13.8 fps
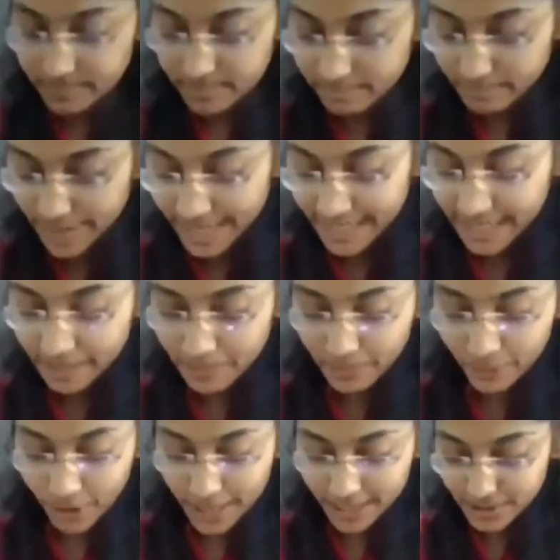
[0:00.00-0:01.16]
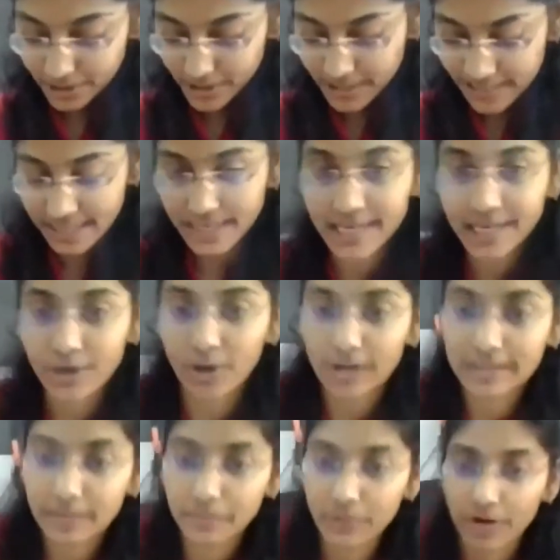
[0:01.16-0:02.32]
Many products are there and all
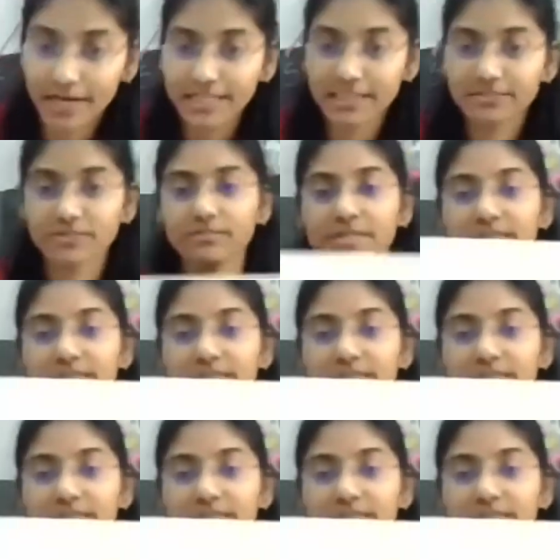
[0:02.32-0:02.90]
the products will